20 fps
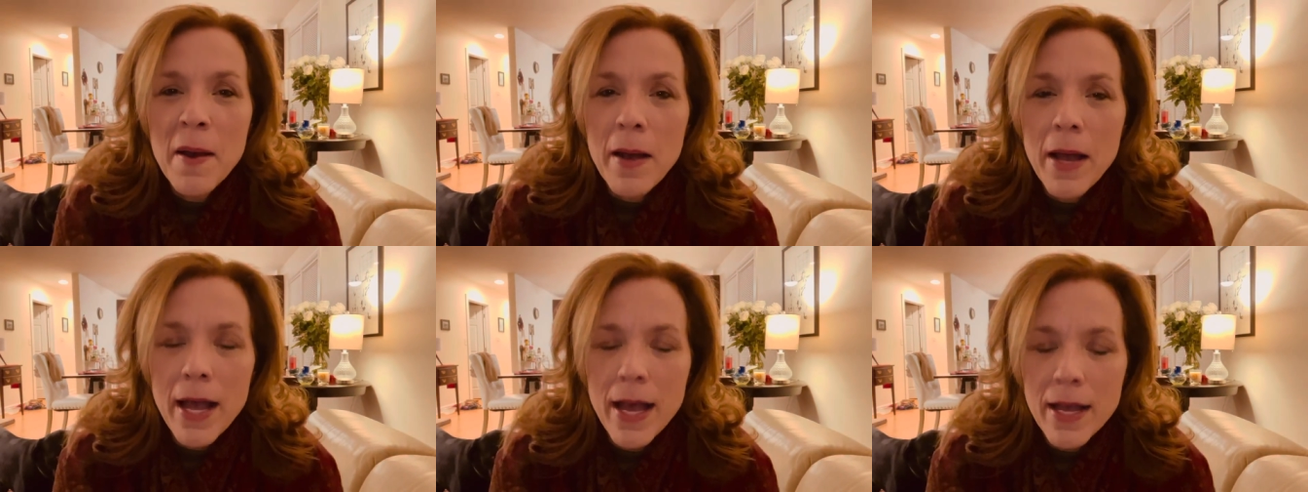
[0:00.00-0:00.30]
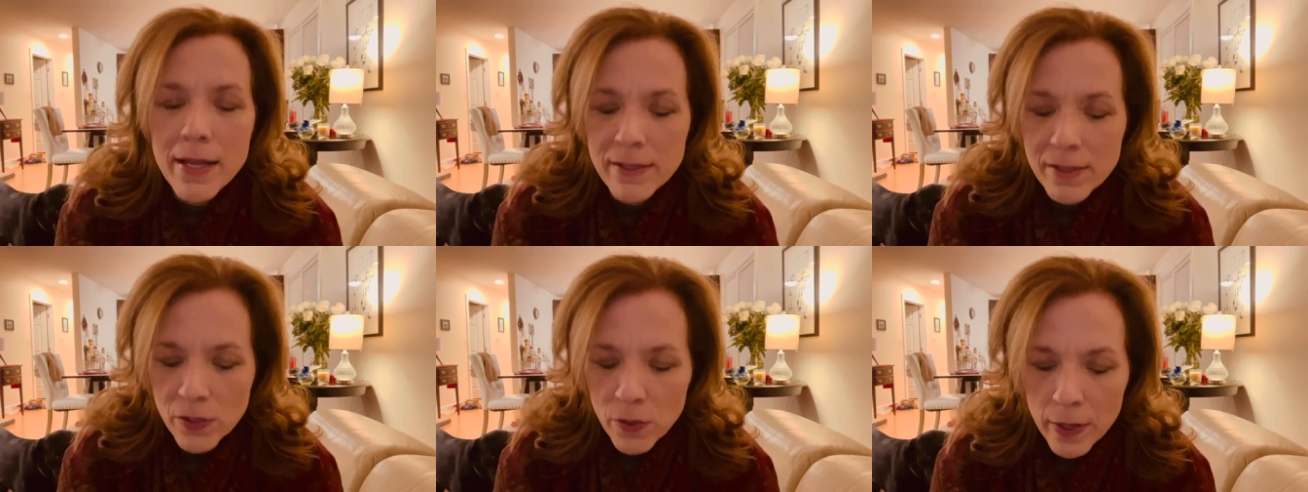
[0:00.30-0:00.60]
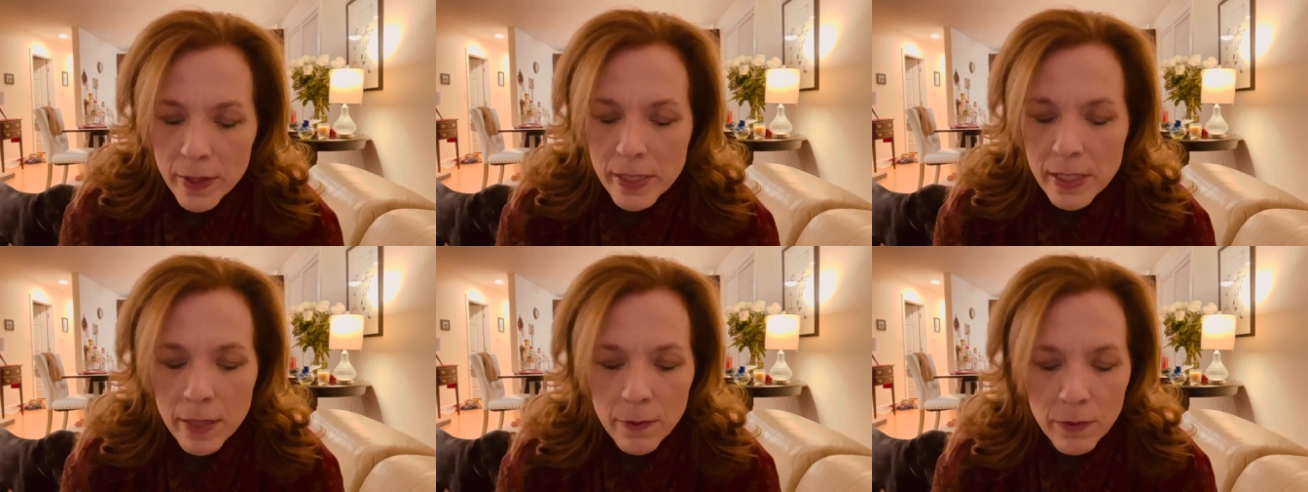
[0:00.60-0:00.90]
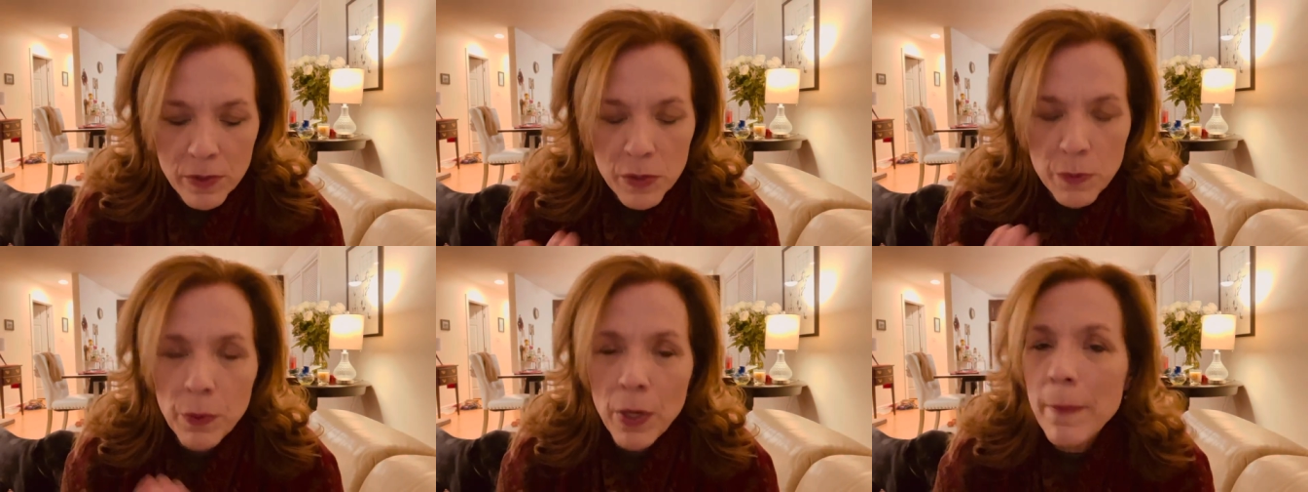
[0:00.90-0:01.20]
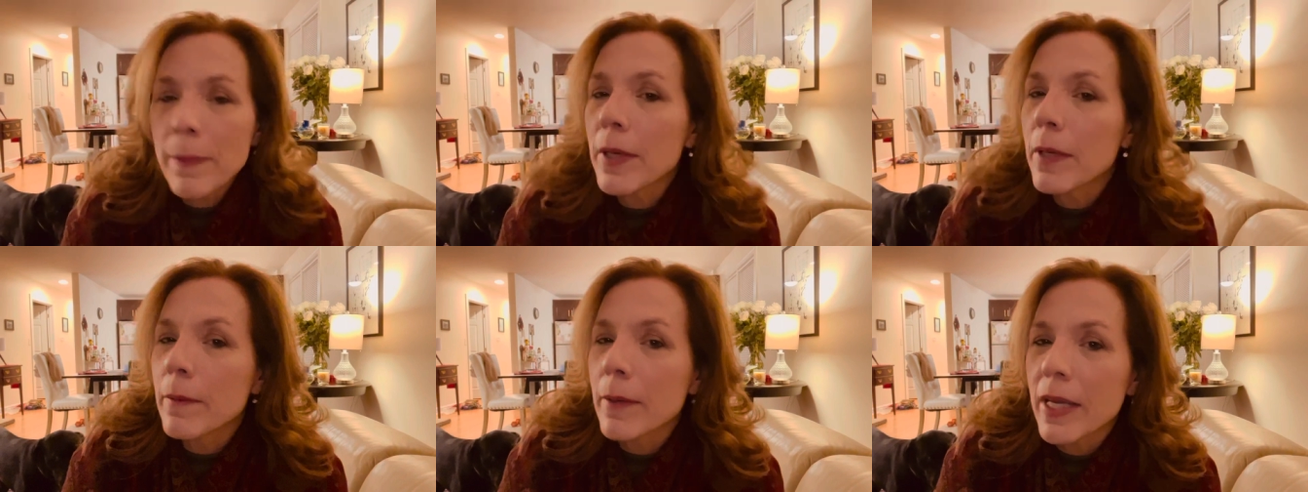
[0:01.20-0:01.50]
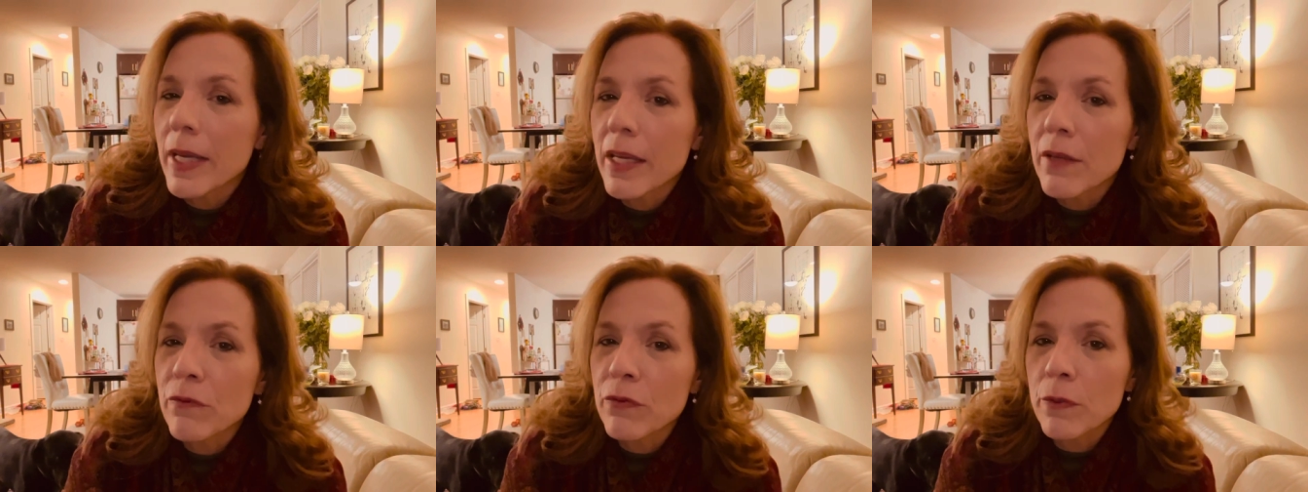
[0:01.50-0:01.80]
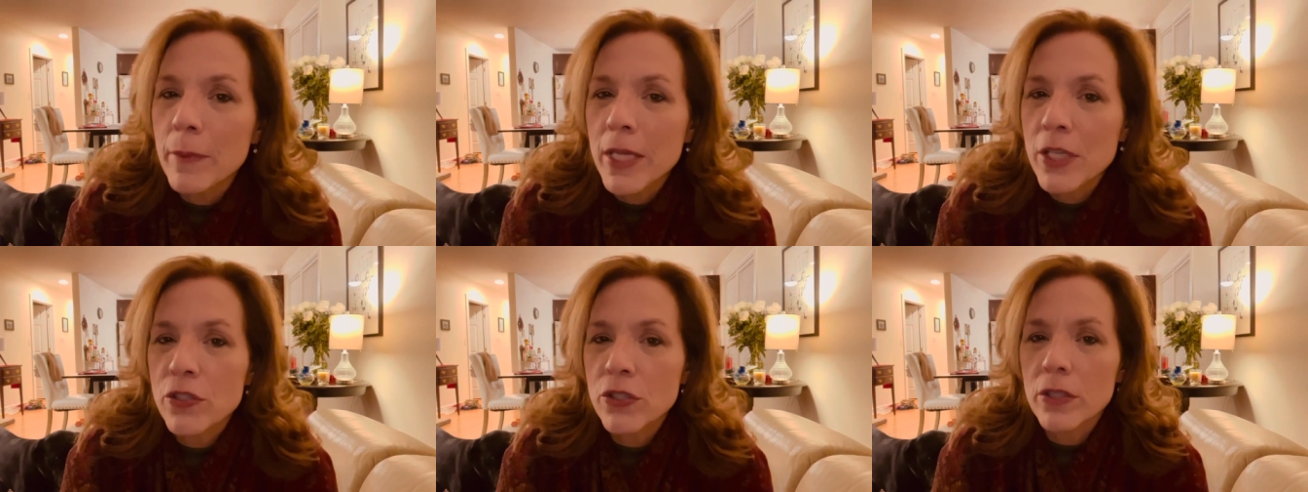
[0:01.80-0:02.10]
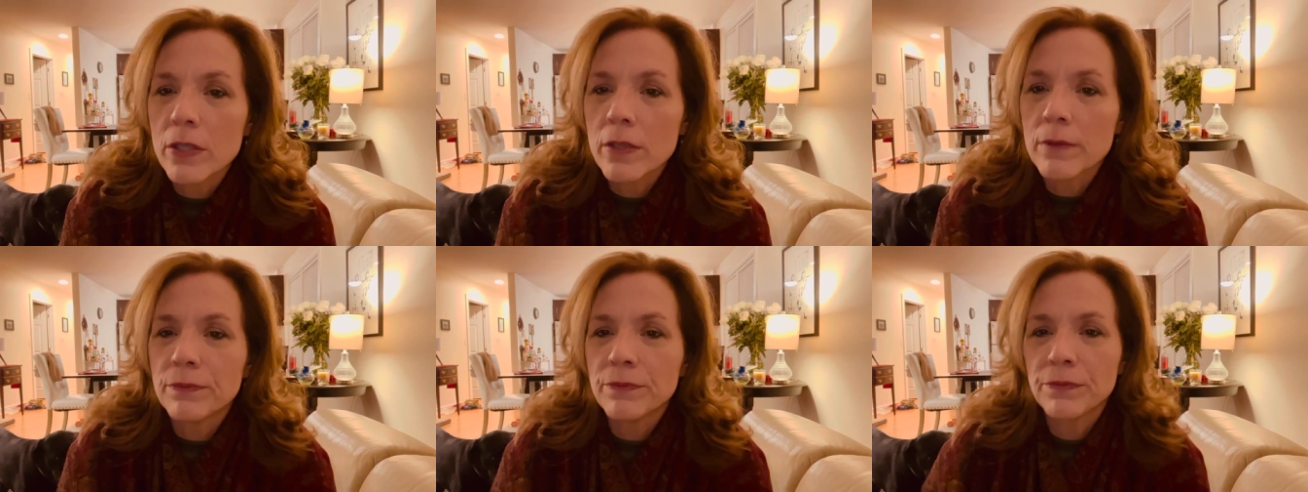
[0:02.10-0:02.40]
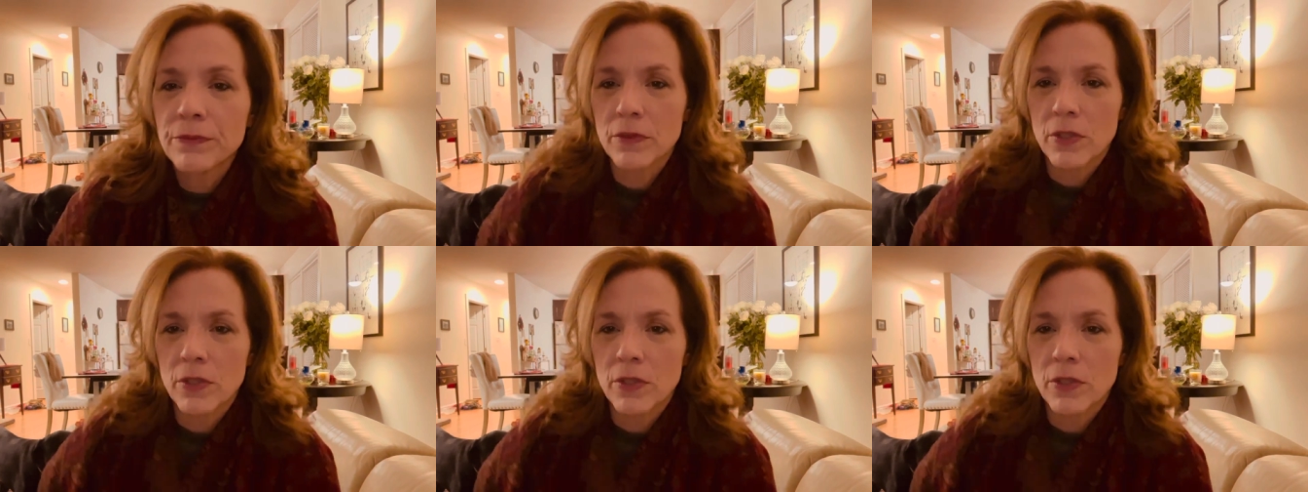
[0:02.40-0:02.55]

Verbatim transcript: And so as I was prepping my information,